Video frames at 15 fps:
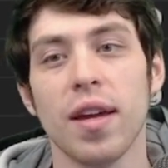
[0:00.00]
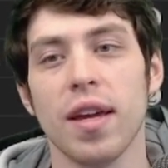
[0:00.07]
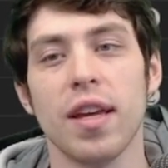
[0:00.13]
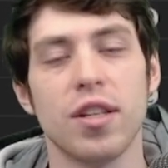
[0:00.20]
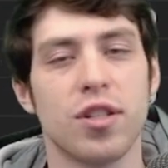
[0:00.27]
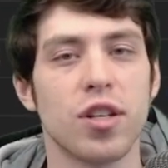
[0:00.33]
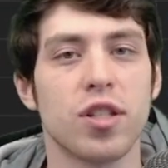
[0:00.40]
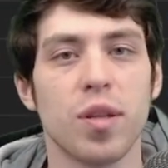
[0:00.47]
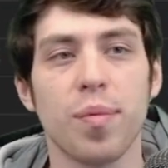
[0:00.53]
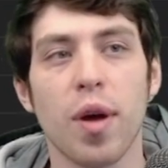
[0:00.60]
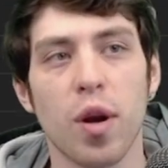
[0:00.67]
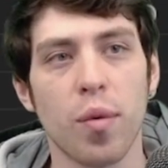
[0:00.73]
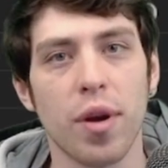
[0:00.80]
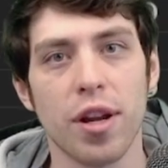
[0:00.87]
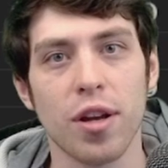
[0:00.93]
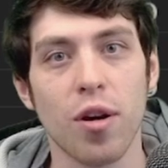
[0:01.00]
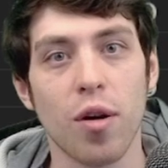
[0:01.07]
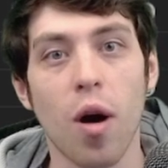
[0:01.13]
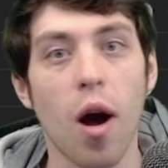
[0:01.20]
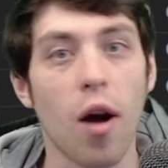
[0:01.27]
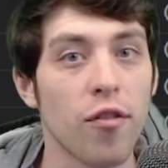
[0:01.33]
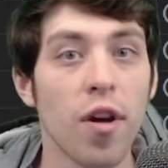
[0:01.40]
is just the better way to go
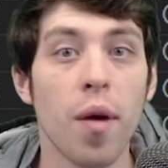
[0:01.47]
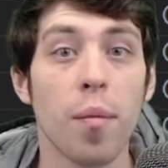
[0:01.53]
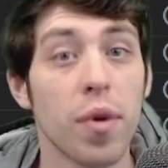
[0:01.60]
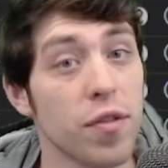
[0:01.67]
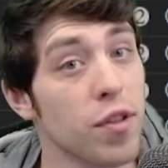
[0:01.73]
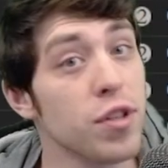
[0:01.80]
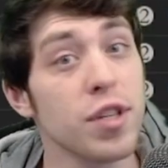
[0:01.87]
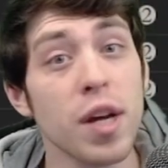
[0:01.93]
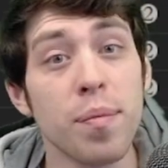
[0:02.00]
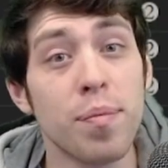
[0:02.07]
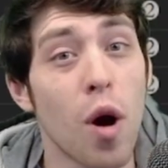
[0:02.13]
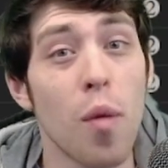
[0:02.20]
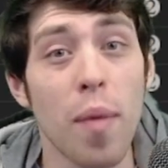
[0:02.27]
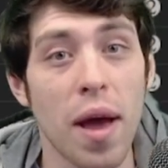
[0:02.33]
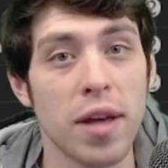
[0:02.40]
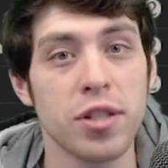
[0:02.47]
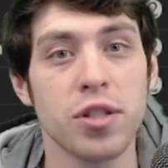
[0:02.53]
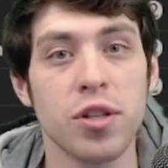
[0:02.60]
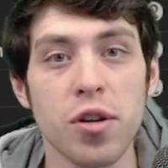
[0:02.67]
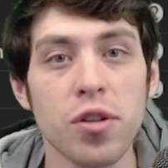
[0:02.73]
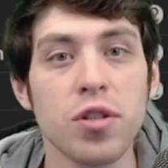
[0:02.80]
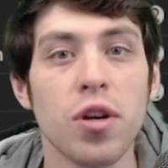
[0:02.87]
off. But if there's like a
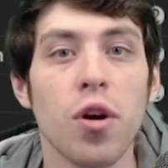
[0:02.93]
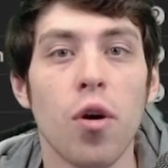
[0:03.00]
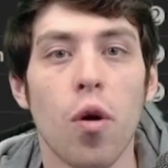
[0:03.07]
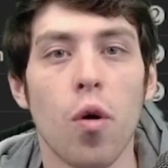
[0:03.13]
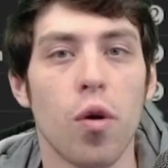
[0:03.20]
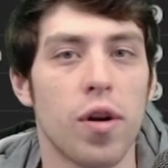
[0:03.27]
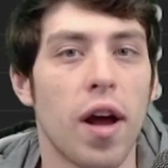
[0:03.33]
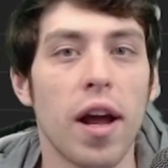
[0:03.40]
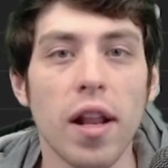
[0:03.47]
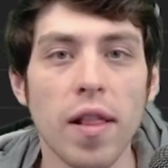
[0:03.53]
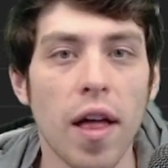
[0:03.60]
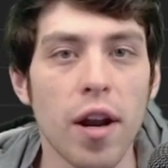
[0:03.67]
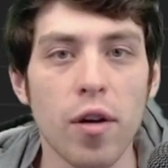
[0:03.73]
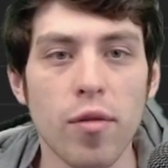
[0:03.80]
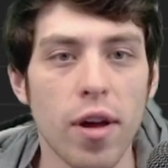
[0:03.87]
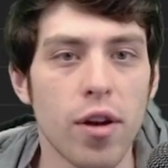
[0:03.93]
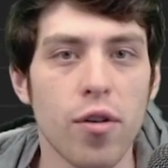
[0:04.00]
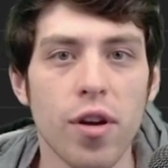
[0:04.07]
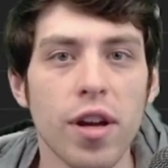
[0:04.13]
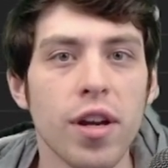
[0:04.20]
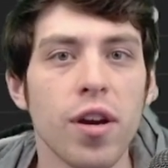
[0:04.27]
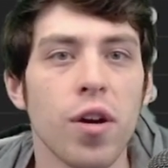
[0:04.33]
Bowmasters or an Eidolon
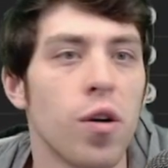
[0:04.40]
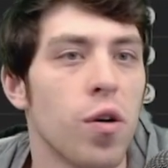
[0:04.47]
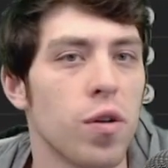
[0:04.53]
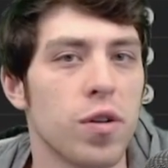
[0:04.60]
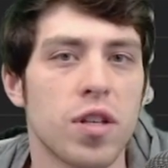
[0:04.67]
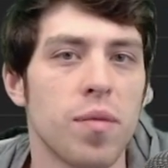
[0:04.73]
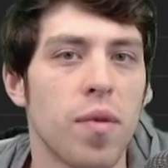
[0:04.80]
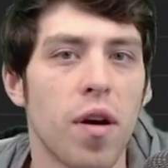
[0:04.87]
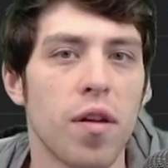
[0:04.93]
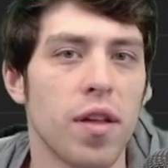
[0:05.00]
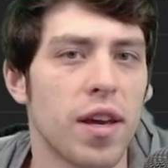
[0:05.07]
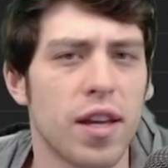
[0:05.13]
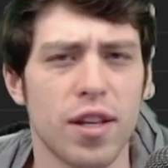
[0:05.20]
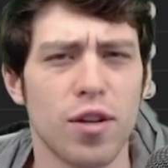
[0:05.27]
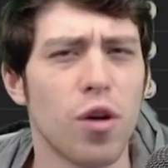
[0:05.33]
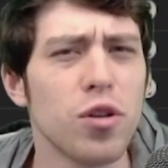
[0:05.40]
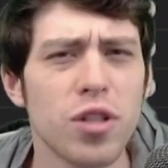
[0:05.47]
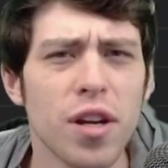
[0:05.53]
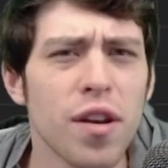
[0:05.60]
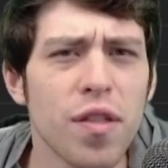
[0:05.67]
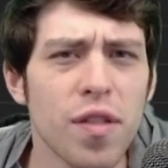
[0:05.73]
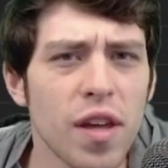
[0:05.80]
Rhetoric or some like a
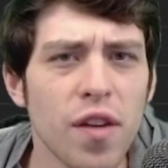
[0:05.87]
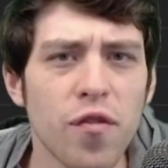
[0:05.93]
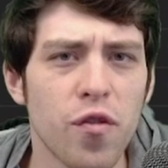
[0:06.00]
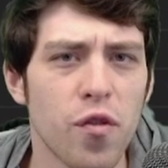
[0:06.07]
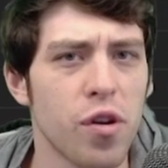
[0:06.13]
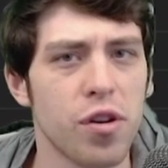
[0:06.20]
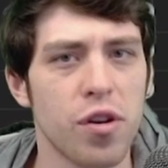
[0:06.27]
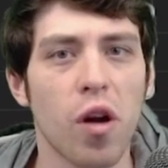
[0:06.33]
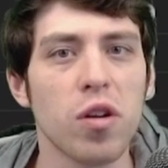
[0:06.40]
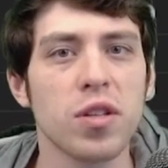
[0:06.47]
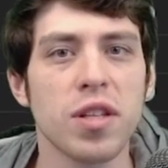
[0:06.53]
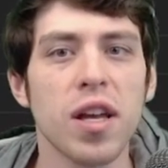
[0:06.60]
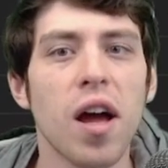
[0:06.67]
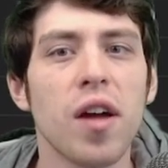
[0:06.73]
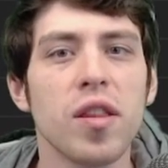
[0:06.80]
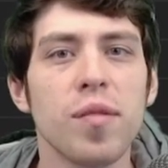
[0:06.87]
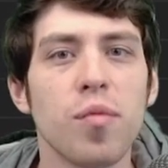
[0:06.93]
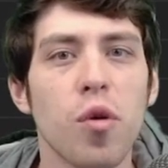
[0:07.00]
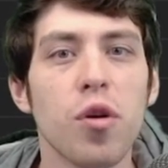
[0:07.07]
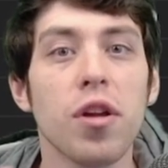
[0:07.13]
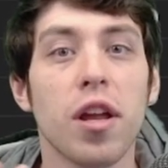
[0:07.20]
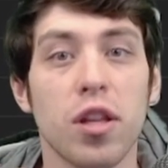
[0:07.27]
Notion Thief or a Narset on the
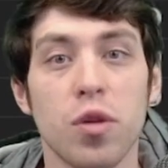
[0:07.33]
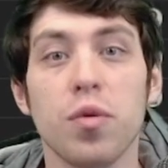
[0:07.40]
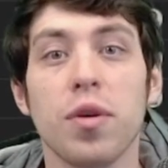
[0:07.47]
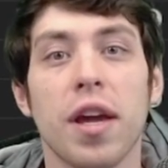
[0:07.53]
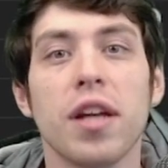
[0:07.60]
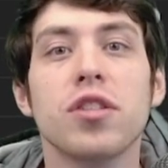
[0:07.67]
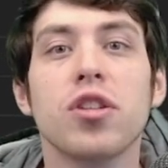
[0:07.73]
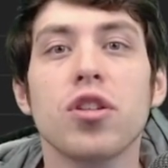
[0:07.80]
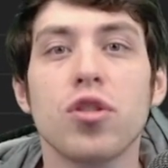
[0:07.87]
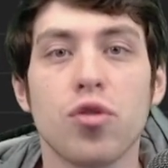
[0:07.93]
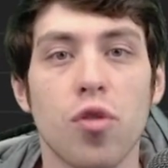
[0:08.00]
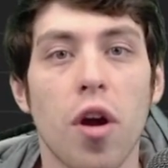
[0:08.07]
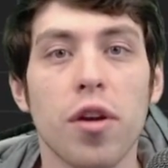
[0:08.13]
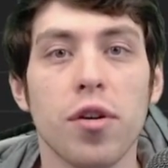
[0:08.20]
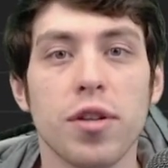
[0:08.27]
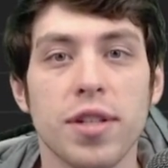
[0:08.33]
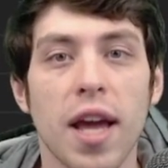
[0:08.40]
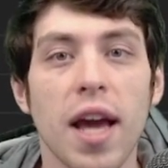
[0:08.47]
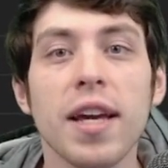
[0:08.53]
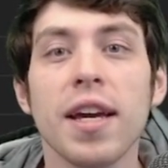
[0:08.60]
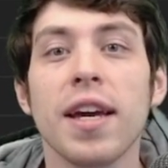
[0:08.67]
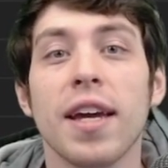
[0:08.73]
board, and you can't just draw your
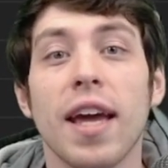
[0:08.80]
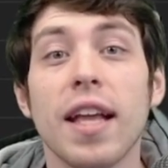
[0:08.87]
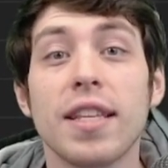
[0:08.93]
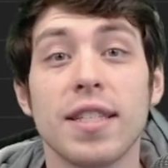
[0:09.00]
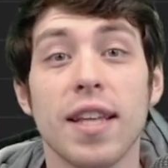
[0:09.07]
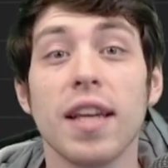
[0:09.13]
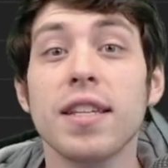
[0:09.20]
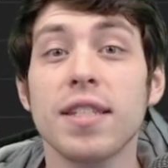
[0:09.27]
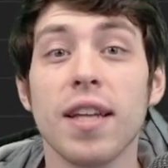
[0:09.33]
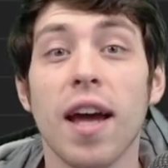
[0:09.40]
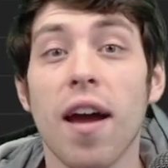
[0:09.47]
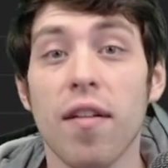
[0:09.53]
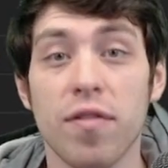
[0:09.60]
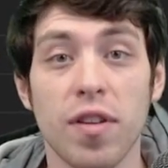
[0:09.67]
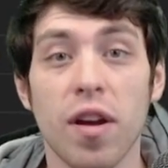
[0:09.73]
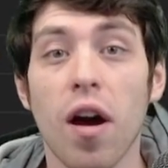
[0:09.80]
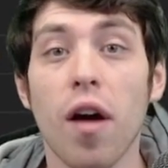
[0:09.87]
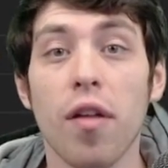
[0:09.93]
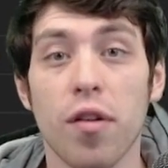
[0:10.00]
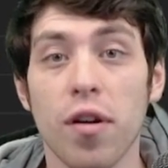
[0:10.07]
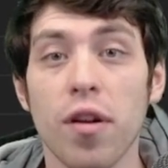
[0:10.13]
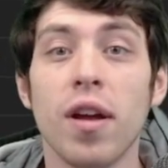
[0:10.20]
deck, it's nice to have the
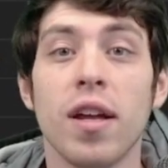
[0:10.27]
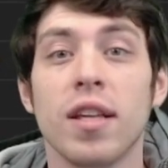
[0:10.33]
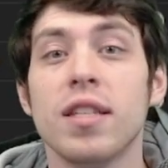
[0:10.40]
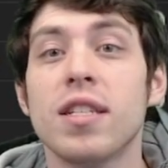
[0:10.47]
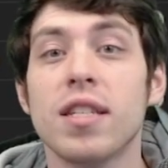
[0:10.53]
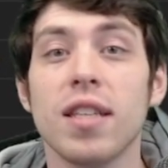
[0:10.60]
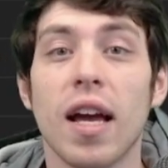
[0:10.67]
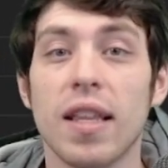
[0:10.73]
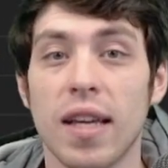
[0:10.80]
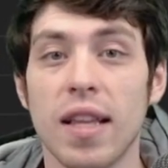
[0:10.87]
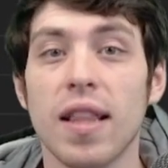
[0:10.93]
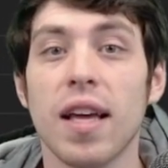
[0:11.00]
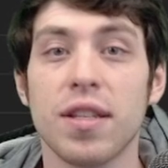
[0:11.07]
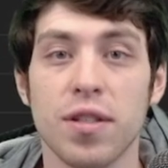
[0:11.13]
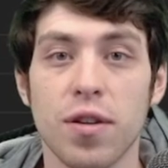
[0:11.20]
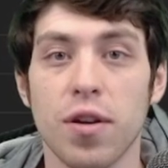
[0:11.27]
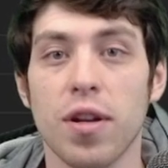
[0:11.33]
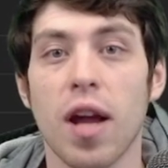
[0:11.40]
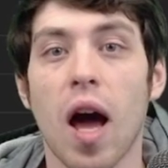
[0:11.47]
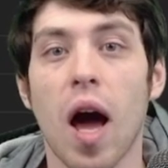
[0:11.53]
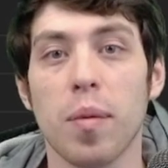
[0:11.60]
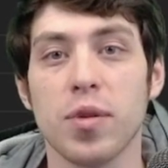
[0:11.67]
other slightly less good
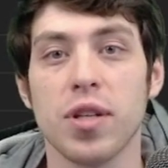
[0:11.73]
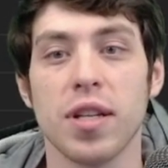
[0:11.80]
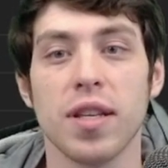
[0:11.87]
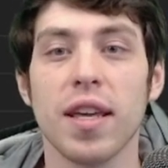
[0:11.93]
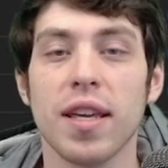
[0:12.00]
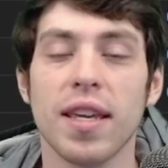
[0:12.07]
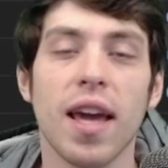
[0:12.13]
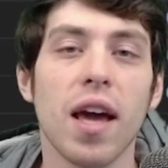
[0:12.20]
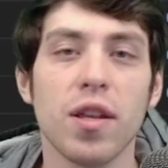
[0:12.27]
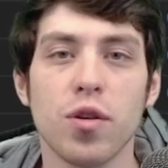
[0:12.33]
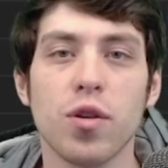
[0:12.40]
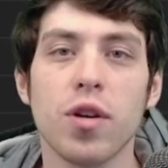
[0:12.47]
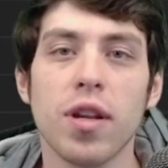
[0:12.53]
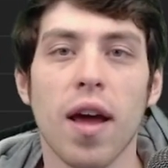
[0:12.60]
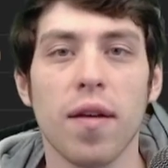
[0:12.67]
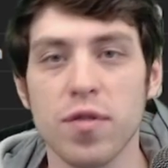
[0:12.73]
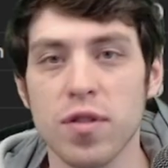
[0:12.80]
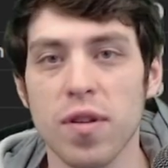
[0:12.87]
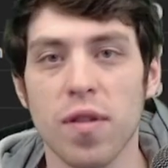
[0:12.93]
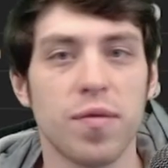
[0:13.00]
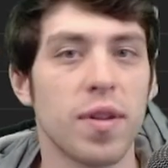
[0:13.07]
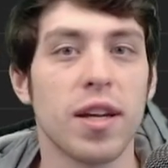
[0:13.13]
option. Like, yeah, you could have
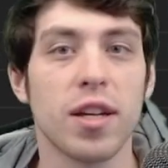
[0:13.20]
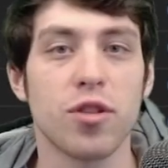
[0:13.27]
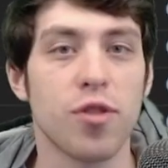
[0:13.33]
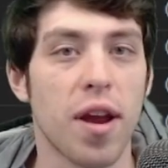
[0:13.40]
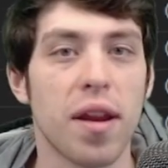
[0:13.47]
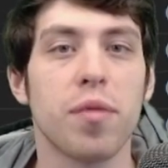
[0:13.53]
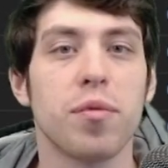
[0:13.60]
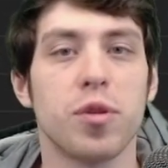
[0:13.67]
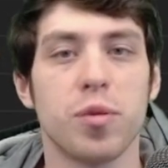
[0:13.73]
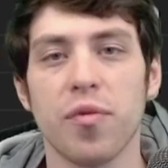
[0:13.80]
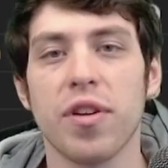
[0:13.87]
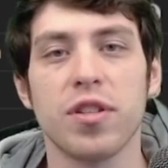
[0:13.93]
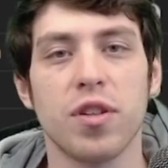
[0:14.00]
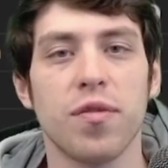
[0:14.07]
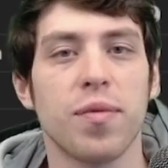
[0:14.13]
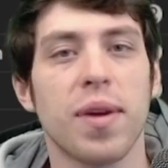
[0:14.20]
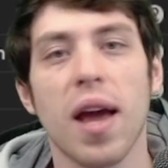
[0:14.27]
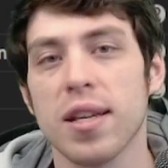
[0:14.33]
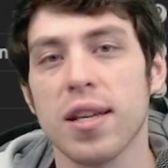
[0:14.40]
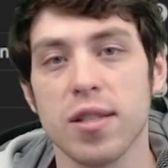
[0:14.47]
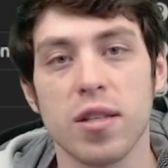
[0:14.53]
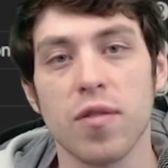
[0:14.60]
stuff like a Dranith, which prevents you from
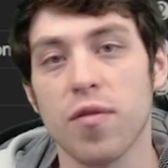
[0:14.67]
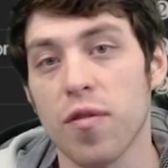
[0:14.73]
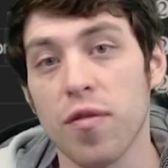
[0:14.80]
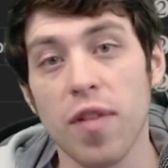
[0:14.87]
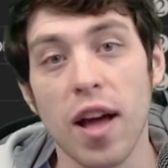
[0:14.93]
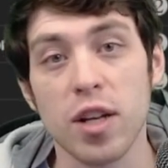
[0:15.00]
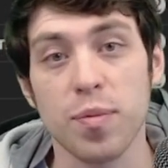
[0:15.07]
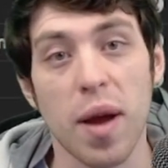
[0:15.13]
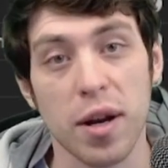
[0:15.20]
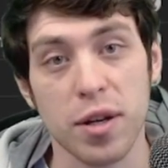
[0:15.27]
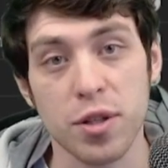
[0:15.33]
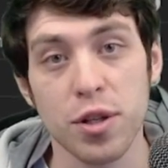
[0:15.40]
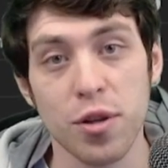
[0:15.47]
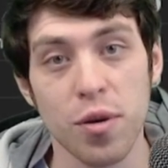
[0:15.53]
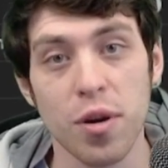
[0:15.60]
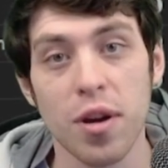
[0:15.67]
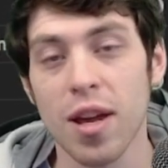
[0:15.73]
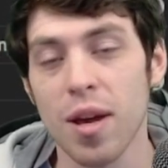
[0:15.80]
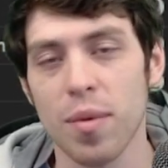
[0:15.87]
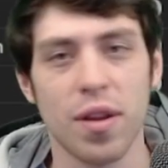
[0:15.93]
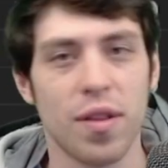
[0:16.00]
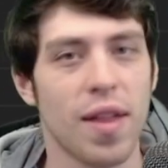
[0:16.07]
casting this from Flashback too,
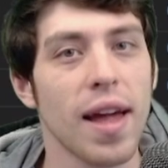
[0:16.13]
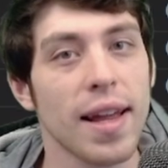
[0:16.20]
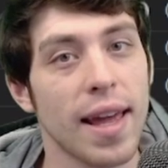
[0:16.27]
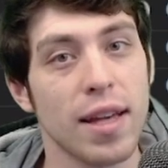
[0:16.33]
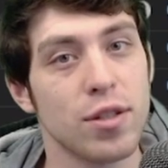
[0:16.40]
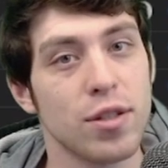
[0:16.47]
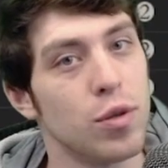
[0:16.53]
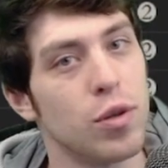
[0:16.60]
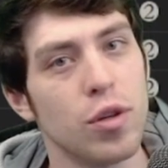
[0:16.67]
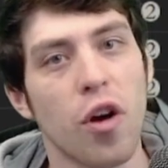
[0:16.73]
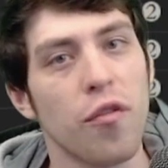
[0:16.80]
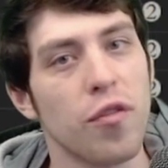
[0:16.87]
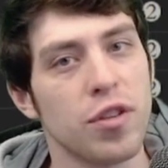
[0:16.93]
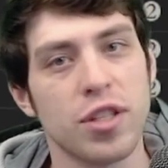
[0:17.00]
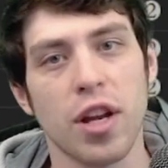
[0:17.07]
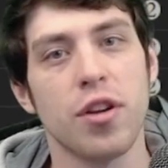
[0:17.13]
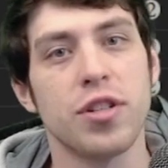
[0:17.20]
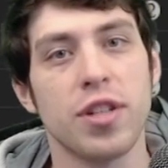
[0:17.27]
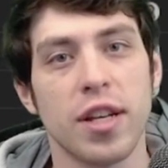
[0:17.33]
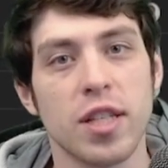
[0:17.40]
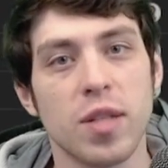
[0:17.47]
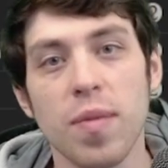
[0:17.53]
but in that case, you can go for Sarah
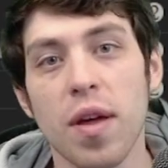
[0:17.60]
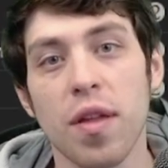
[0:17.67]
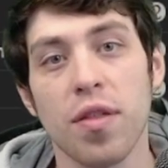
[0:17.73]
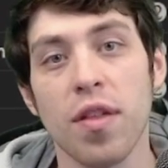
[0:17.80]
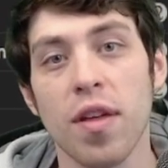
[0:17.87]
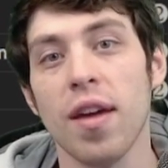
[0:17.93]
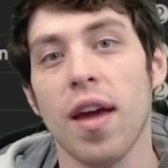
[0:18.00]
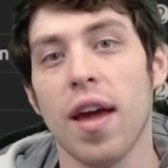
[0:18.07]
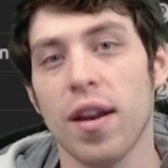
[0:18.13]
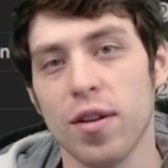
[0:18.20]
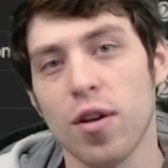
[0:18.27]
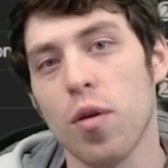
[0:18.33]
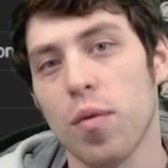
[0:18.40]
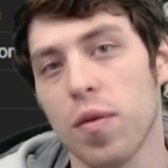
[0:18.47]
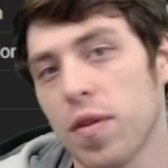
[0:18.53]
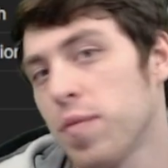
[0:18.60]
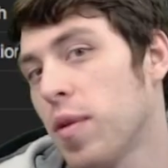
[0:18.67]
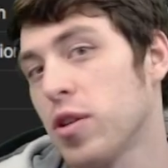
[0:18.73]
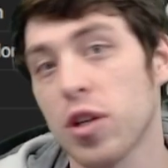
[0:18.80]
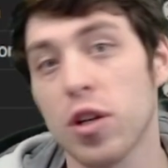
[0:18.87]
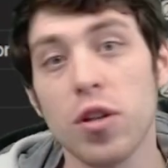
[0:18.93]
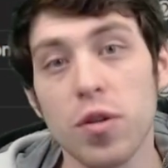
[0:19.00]
Jane Smith and go with a
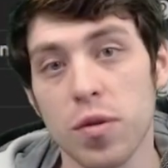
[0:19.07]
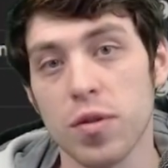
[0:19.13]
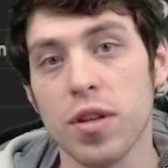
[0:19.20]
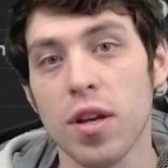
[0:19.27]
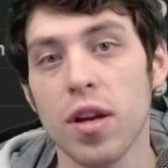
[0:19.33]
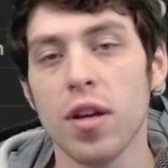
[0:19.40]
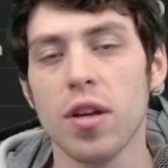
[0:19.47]
bunch of clues.